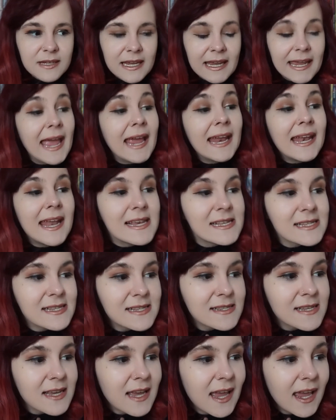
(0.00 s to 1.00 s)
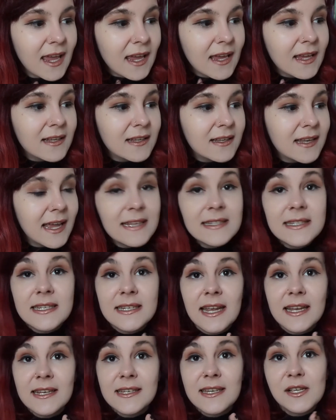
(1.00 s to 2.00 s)
gayness in
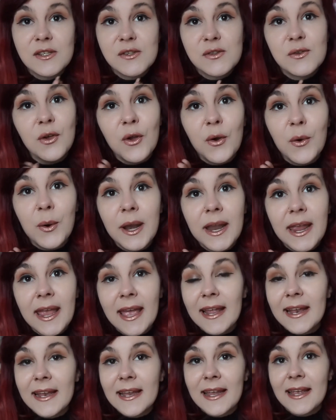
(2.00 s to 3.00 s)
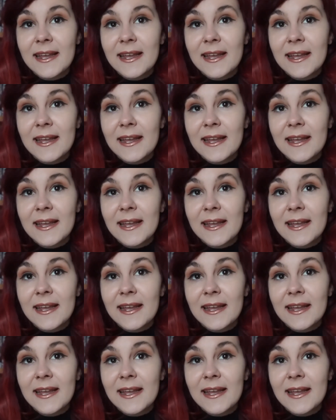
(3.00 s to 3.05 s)
1980s New York and